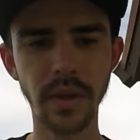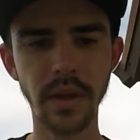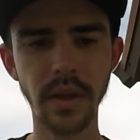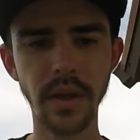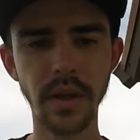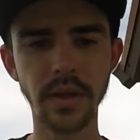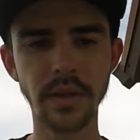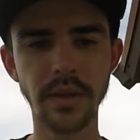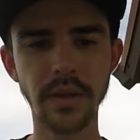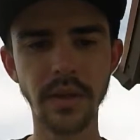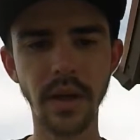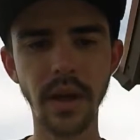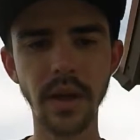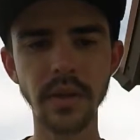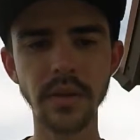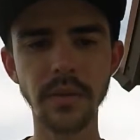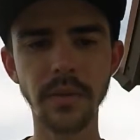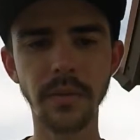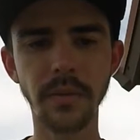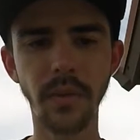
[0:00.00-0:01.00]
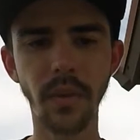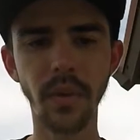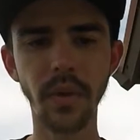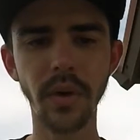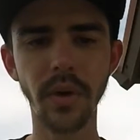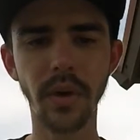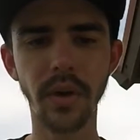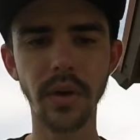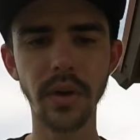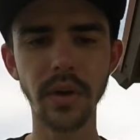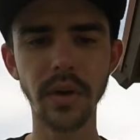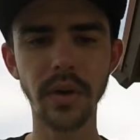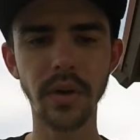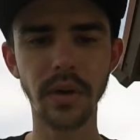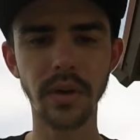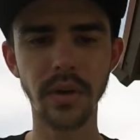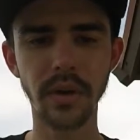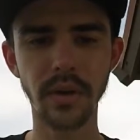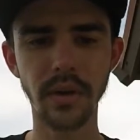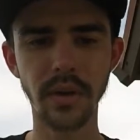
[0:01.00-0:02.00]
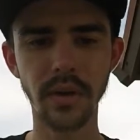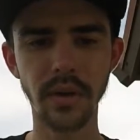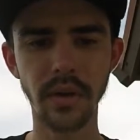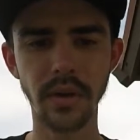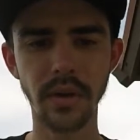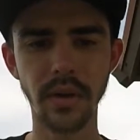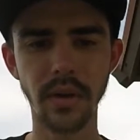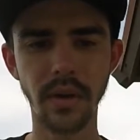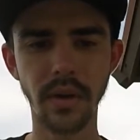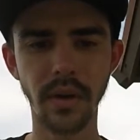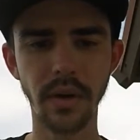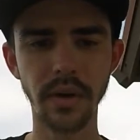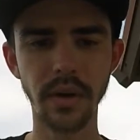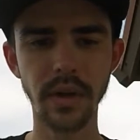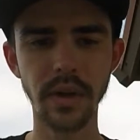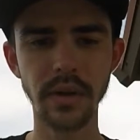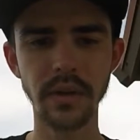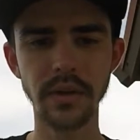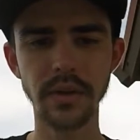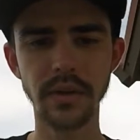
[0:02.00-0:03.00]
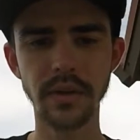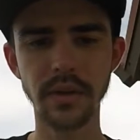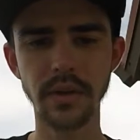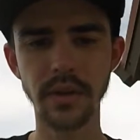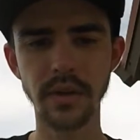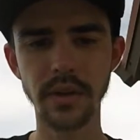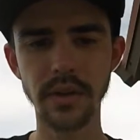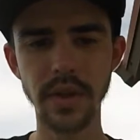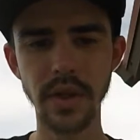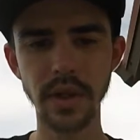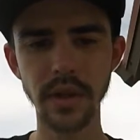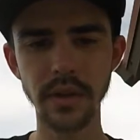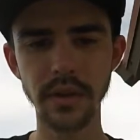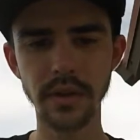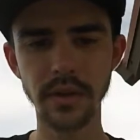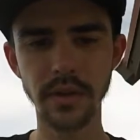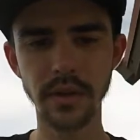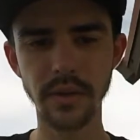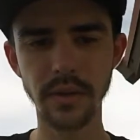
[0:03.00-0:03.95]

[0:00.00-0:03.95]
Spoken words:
the size 4 hook on these jigs,